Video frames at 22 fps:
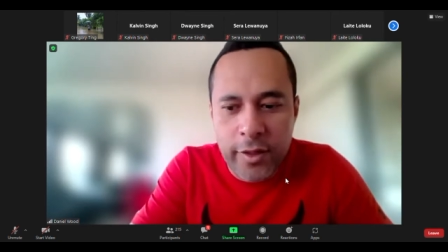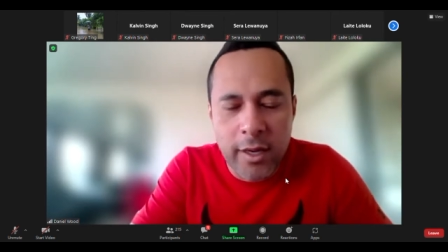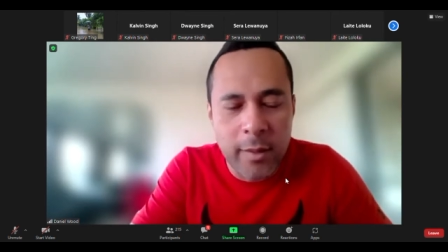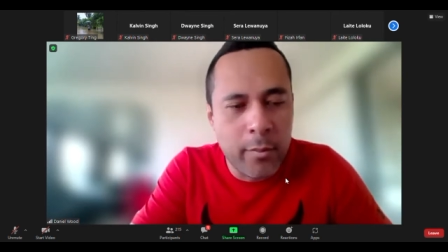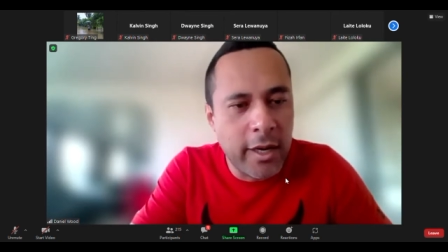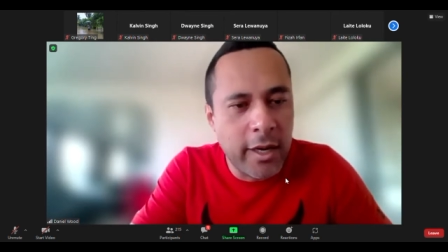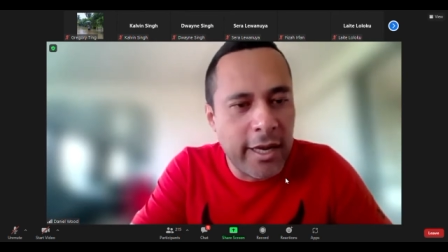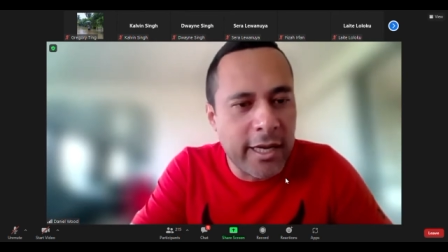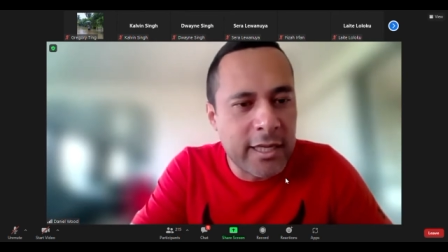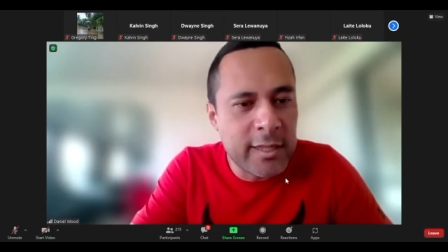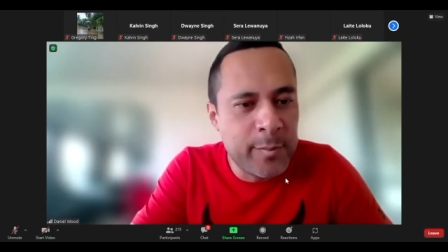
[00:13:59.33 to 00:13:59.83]

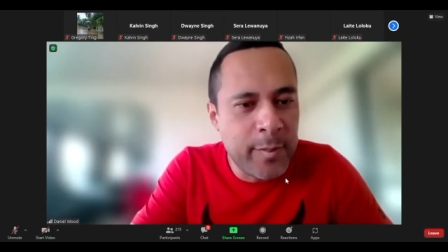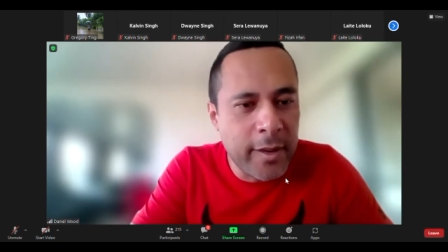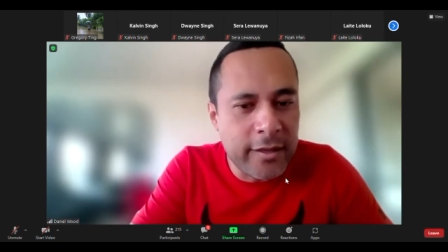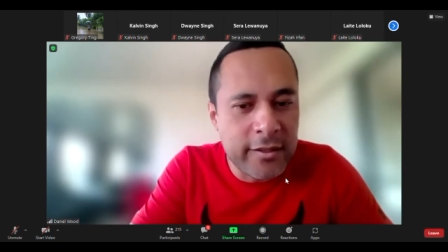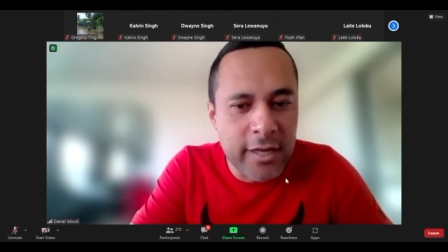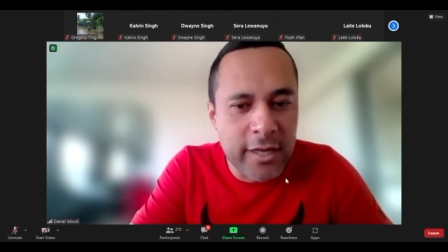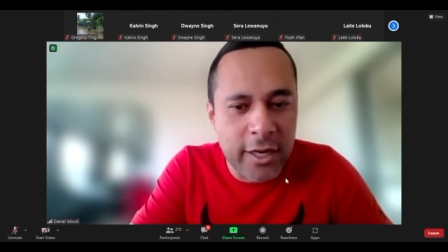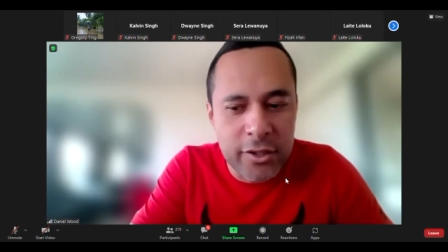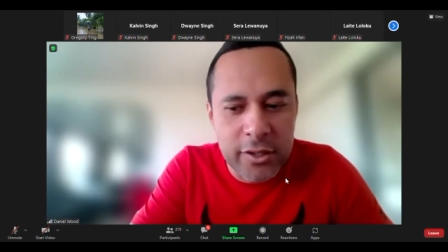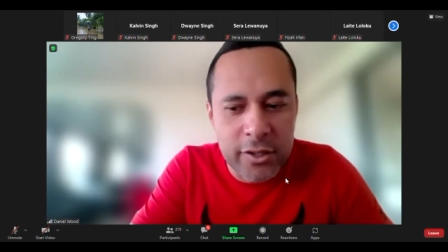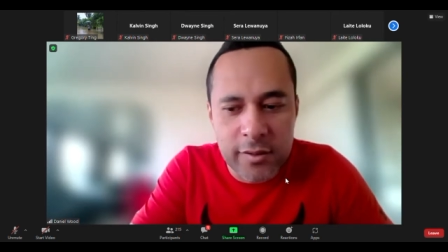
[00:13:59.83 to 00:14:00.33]
my
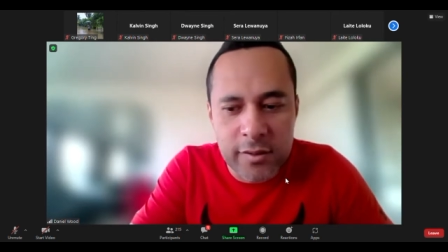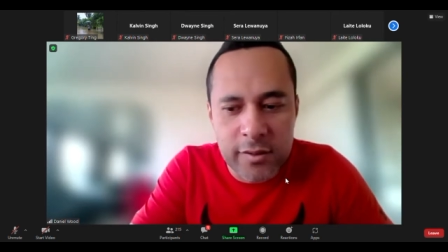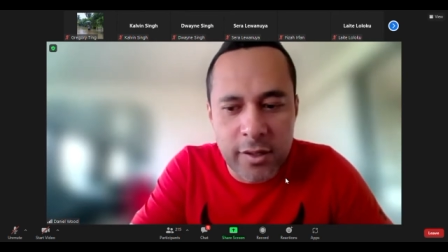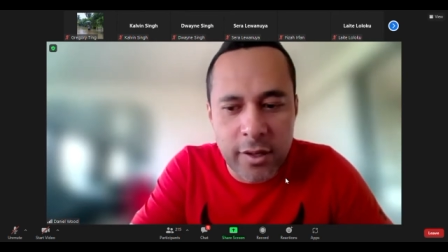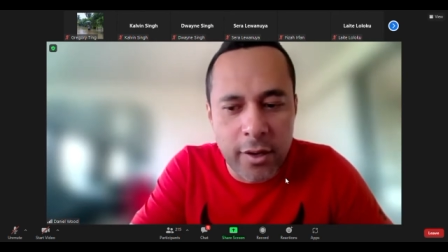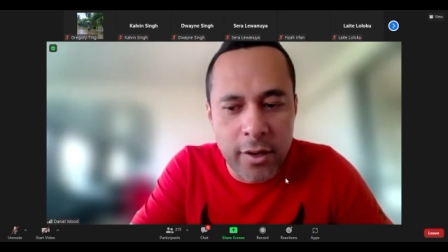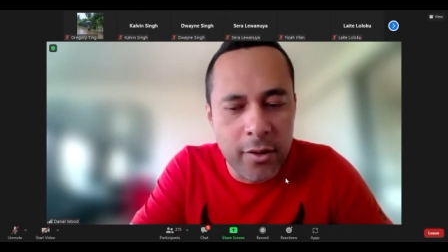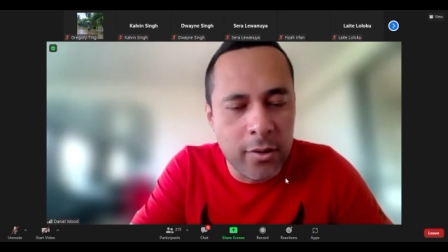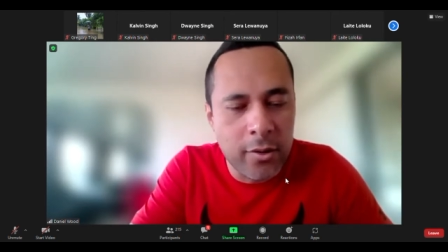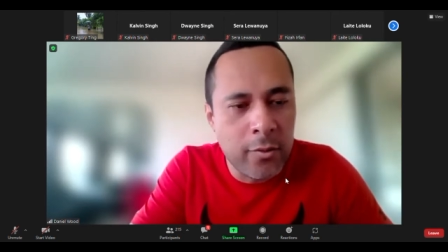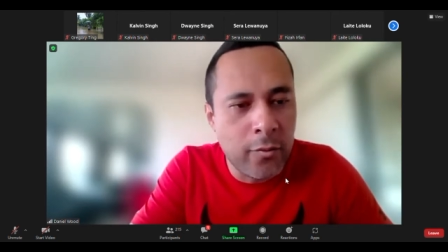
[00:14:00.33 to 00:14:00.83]
expectations
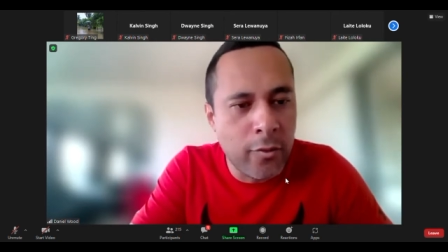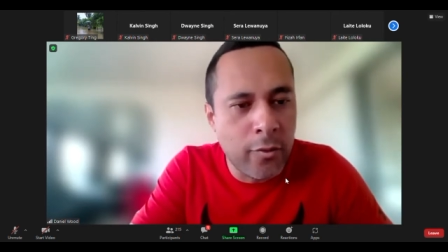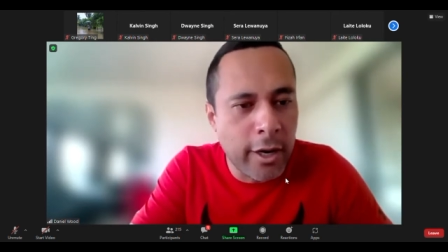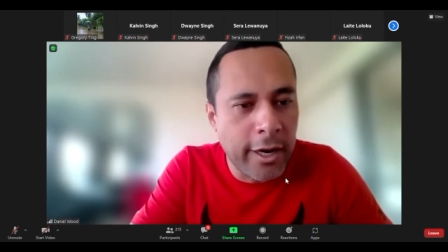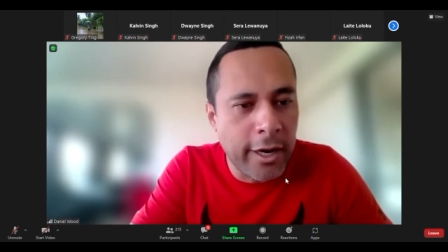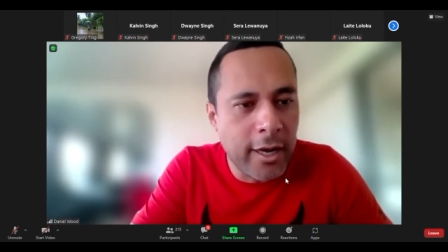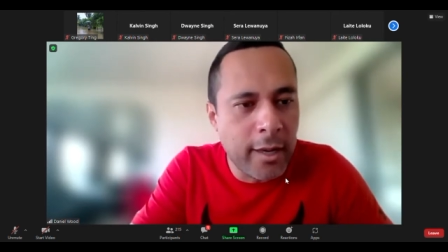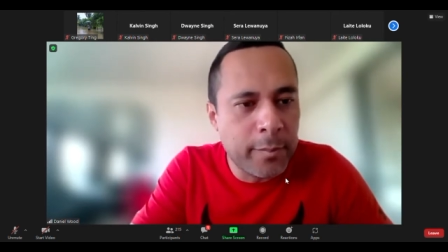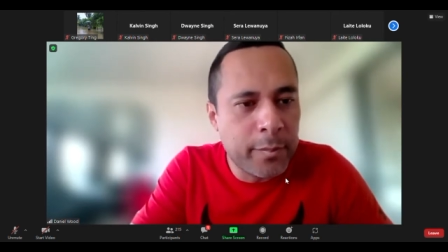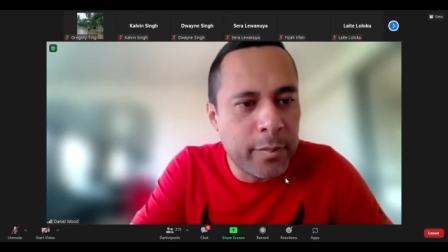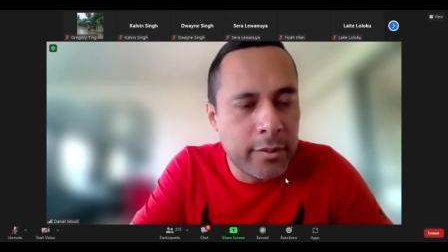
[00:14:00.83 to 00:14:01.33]
go right
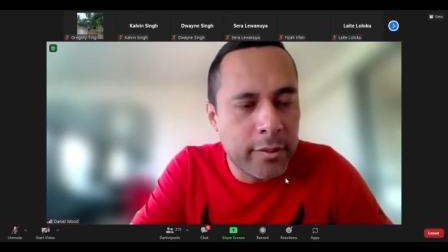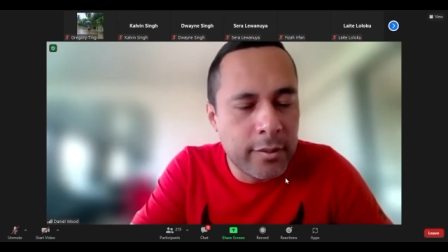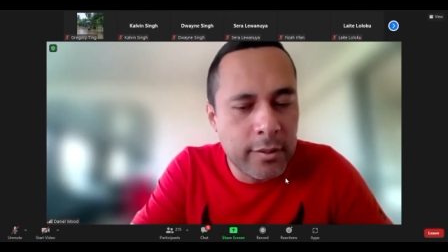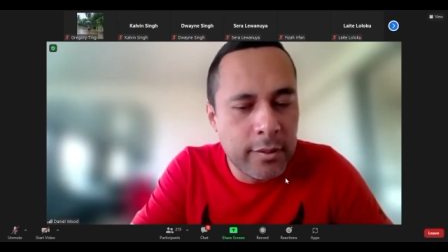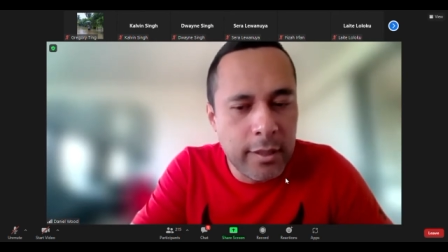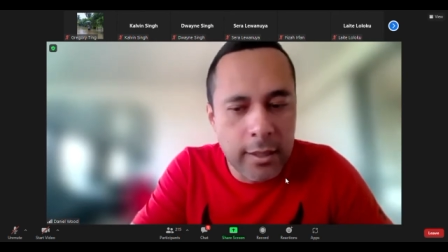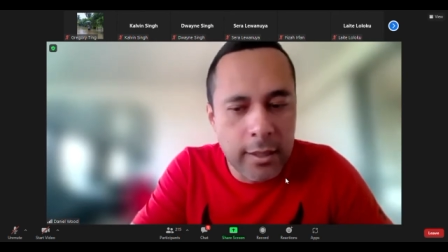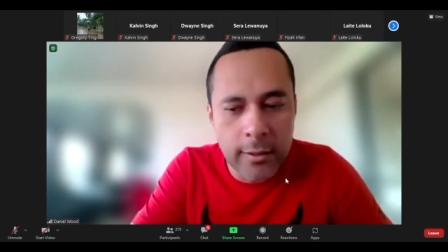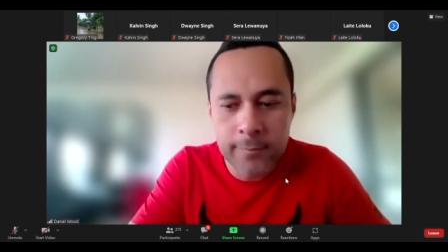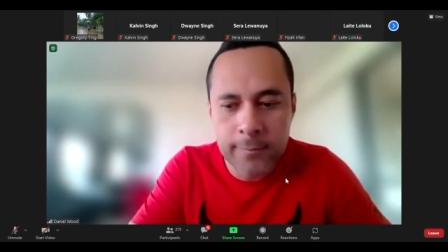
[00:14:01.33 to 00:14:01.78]
up. Yeah.